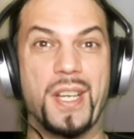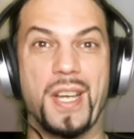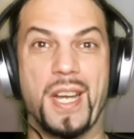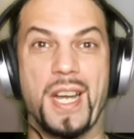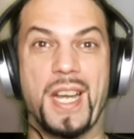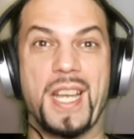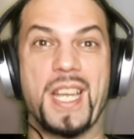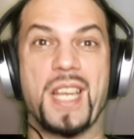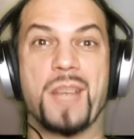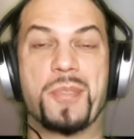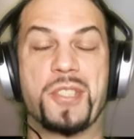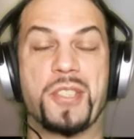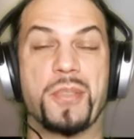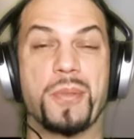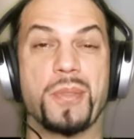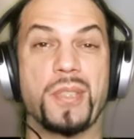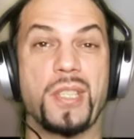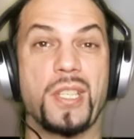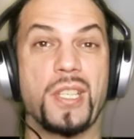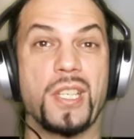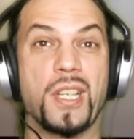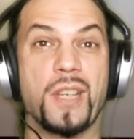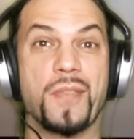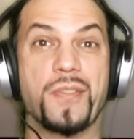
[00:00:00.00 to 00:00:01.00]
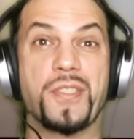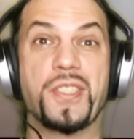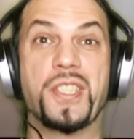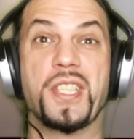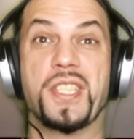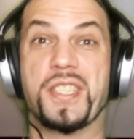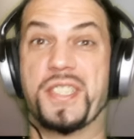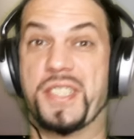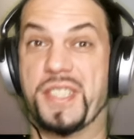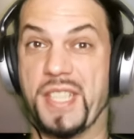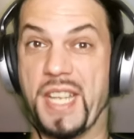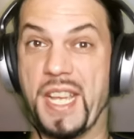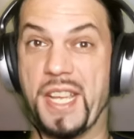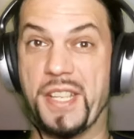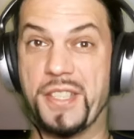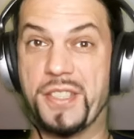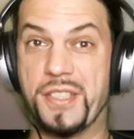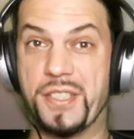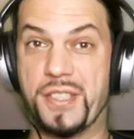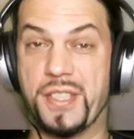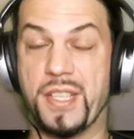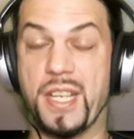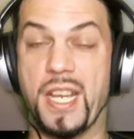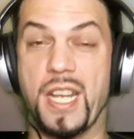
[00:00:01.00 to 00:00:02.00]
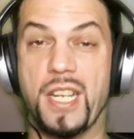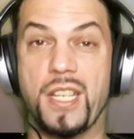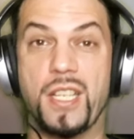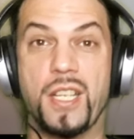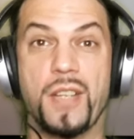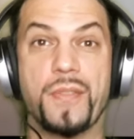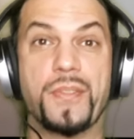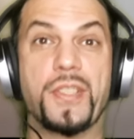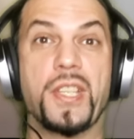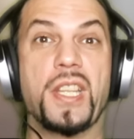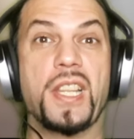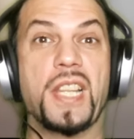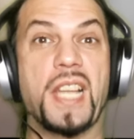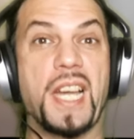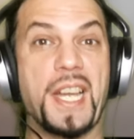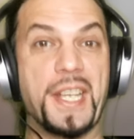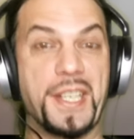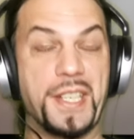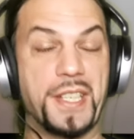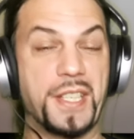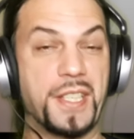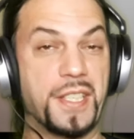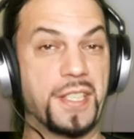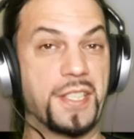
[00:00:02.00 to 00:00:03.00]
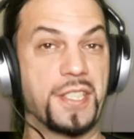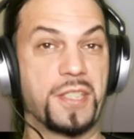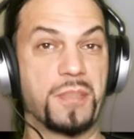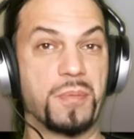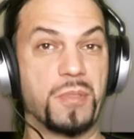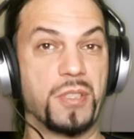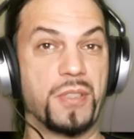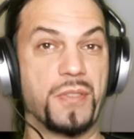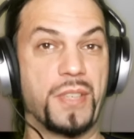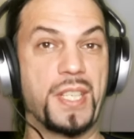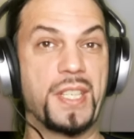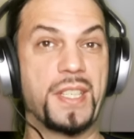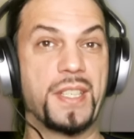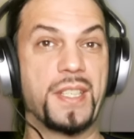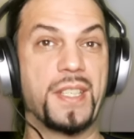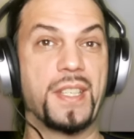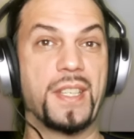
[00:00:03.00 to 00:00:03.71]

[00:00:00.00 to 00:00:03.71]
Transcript: I absolutely loved the sets, I loved the lighting in this movie,